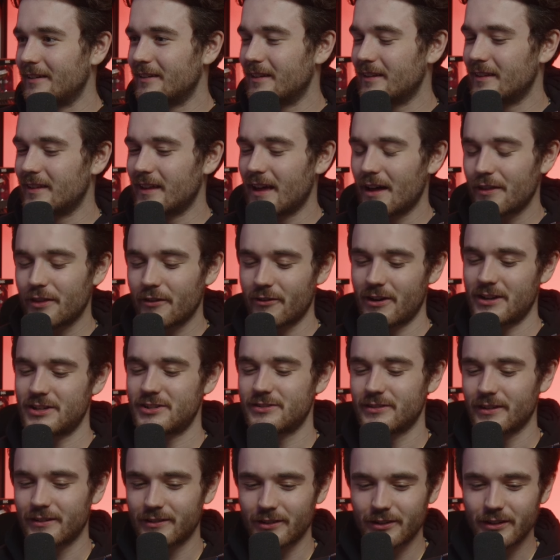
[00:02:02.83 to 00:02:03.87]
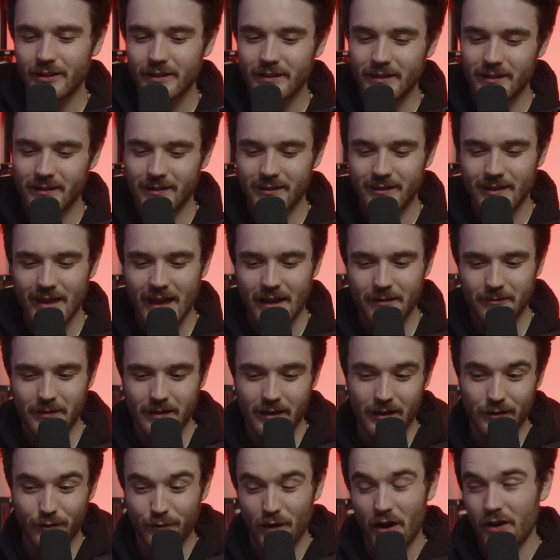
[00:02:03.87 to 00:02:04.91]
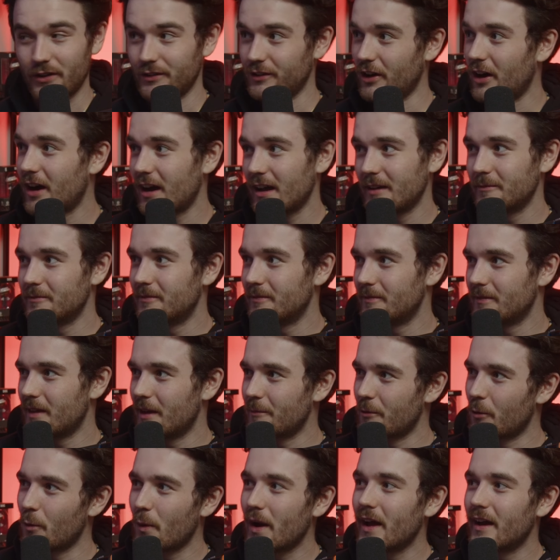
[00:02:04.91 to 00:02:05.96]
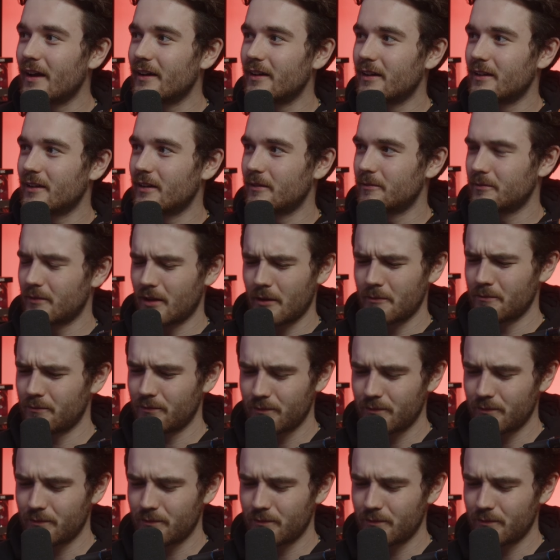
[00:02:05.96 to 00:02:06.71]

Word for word: the other asterisk on it is that as far as I am aware, and